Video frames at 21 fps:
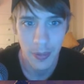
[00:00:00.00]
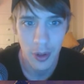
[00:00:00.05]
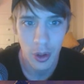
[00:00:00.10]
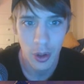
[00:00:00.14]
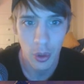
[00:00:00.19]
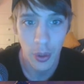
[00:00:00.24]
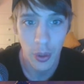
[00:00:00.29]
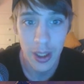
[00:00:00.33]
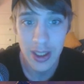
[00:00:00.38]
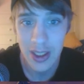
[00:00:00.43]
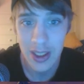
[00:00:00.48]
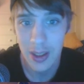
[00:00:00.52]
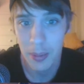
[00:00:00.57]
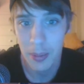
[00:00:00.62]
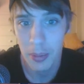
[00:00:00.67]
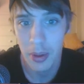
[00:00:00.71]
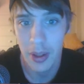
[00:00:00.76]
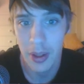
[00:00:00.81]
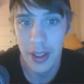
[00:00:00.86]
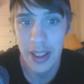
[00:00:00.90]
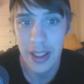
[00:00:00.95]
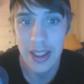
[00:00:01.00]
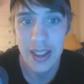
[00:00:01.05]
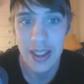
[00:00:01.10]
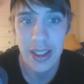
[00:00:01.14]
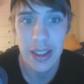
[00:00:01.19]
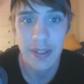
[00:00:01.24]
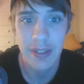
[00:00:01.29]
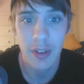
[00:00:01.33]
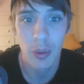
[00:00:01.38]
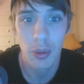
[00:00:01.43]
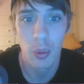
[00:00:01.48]
Quest, play
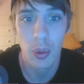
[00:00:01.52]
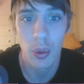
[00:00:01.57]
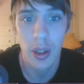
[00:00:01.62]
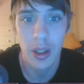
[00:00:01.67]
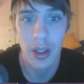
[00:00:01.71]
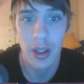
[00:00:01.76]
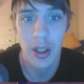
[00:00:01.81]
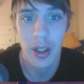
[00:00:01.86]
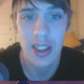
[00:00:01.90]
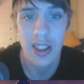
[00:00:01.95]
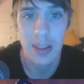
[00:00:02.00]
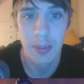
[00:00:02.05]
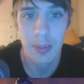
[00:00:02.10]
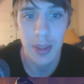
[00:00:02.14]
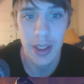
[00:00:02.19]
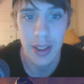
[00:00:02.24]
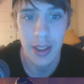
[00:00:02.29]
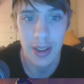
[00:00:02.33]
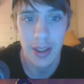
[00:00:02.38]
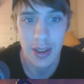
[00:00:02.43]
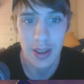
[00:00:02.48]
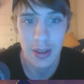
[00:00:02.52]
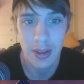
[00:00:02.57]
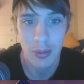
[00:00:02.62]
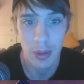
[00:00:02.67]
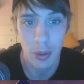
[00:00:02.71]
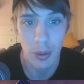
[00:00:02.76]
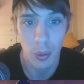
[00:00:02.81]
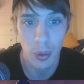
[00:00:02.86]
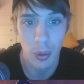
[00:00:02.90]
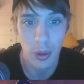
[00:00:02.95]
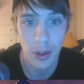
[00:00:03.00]
7 1-cost minions.
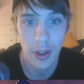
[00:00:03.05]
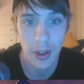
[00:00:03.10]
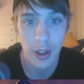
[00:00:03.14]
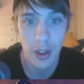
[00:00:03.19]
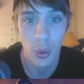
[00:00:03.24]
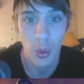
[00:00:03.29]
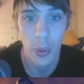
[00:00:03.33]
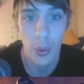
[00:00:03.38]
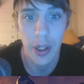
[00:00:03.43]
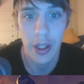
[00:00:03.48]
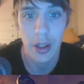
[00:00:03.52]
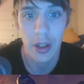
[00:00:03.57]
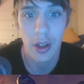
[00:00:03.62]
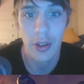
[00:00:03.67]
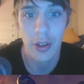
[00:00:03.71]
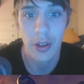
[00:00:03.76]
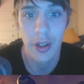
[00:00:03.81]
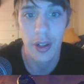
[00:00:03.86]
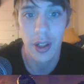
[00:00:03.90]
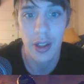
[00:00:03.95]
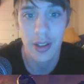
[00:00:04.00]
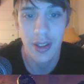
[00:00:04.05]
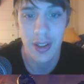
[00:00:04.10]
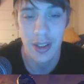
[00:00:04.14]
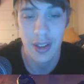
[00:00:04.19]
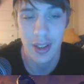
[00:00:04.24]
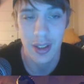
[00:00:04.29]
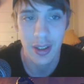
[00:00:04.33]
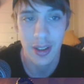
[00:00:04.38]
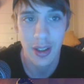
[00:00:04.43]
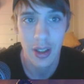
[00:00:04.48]
Reward Queen Carnasa.